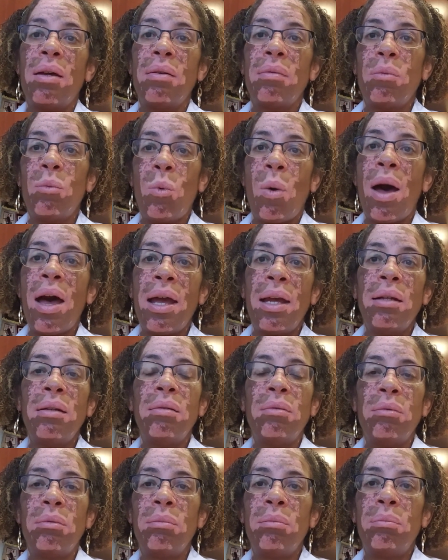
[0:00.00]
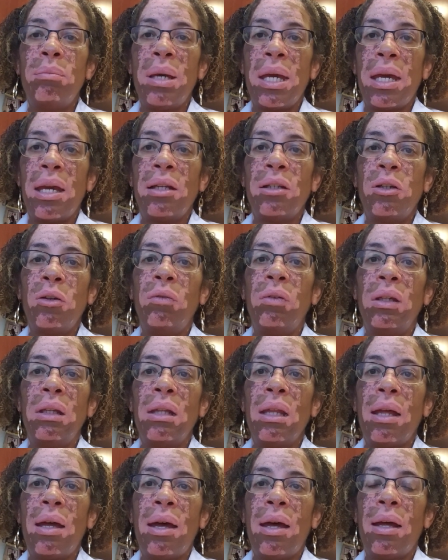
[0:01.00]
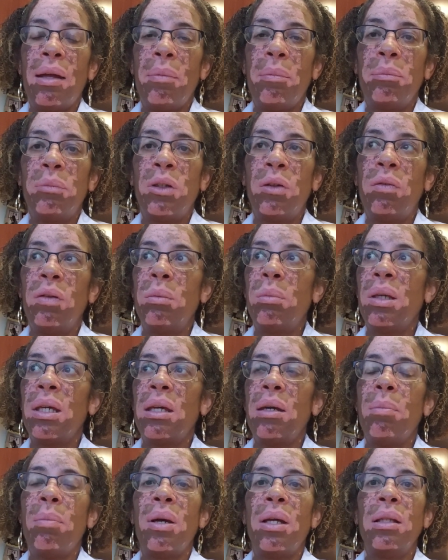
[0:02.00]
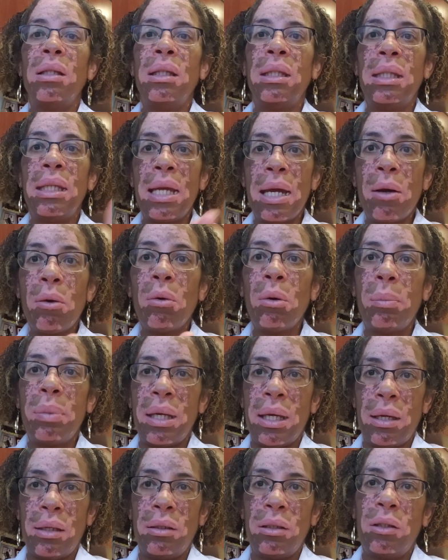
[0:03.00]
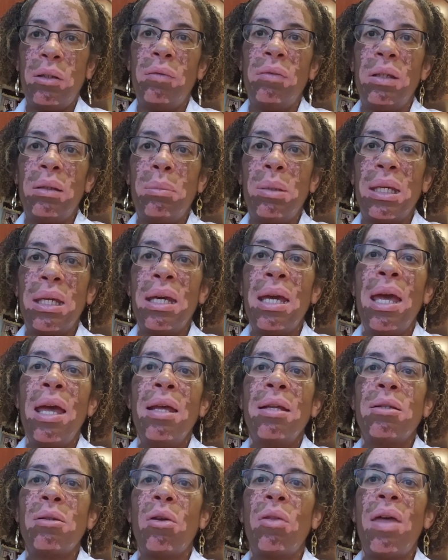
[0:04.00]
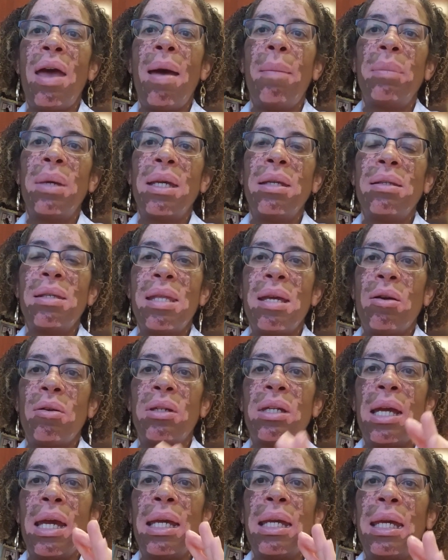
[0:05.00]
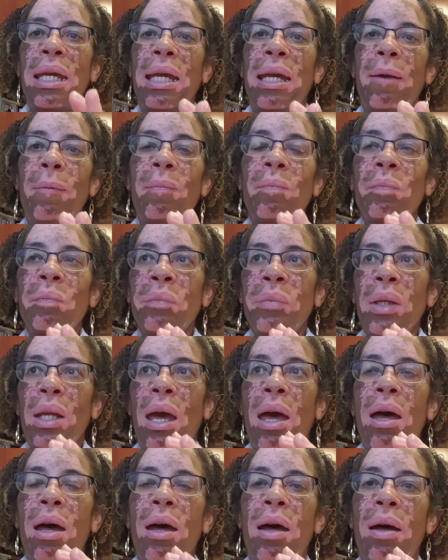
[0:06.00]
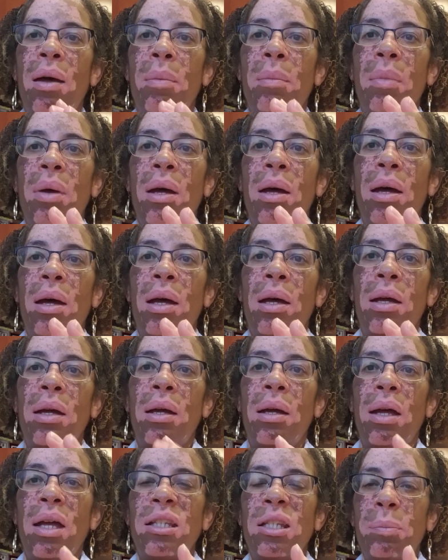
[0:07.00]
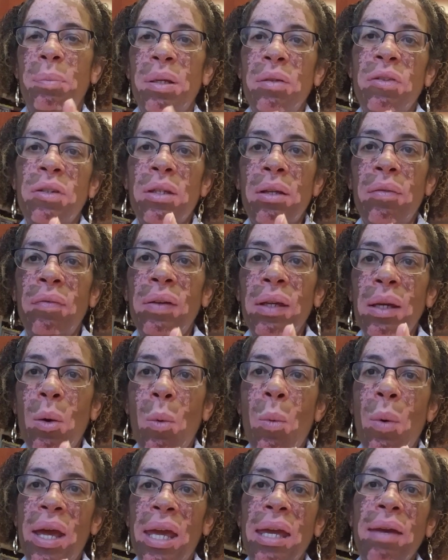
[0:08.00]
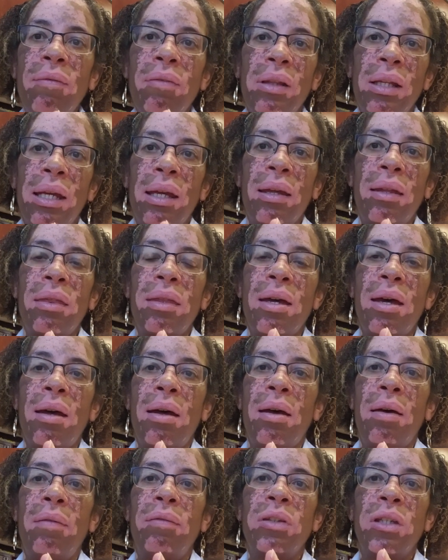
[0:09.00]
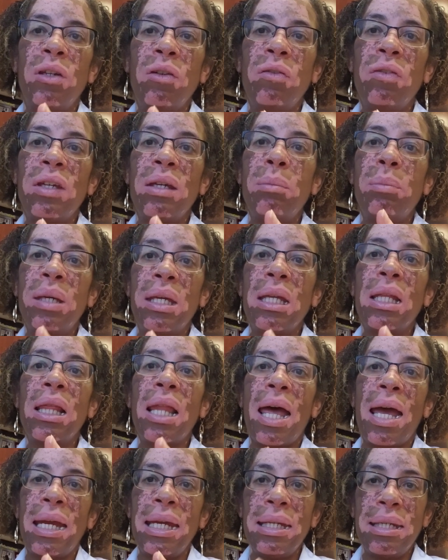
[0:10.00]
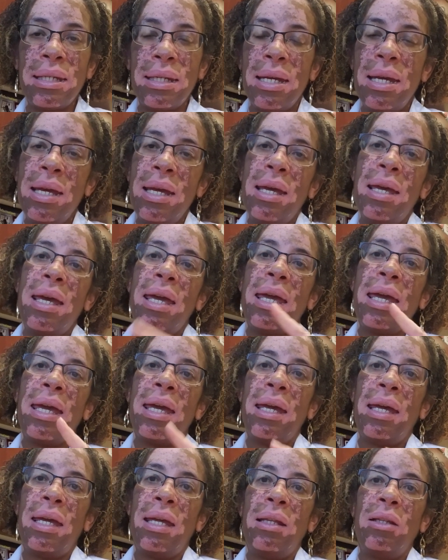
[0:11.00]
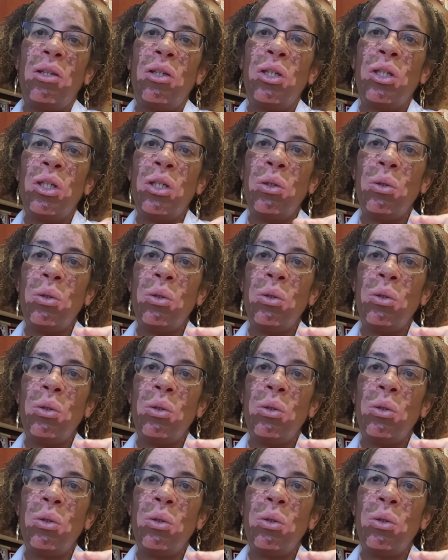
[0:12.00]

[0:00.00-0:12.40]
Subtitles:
wide band UVB, but narrow band UVB. So that means they're taking a specific wavelength of UVB light, and